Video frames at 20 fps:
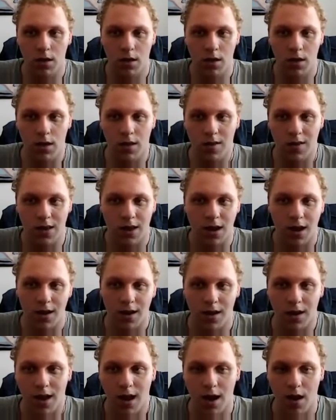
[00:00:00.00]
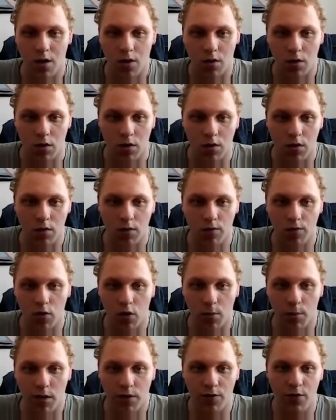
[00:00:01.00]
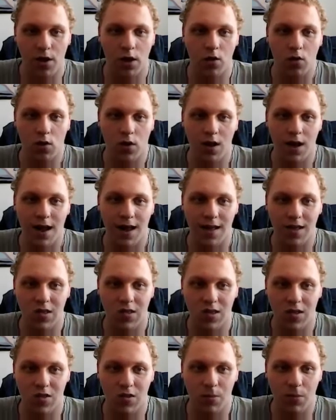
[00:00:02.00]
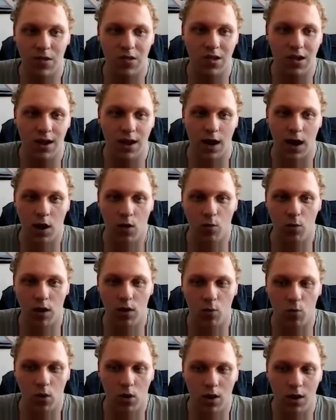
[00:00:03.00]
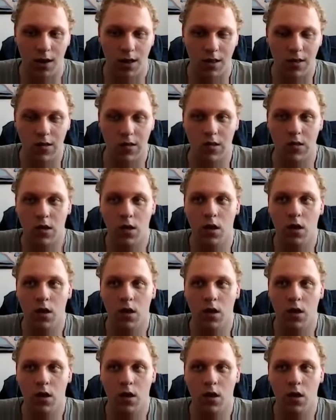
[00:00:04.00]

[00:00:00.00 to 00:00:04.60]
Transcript: it cannot inherit from a final class. That's basically how it works.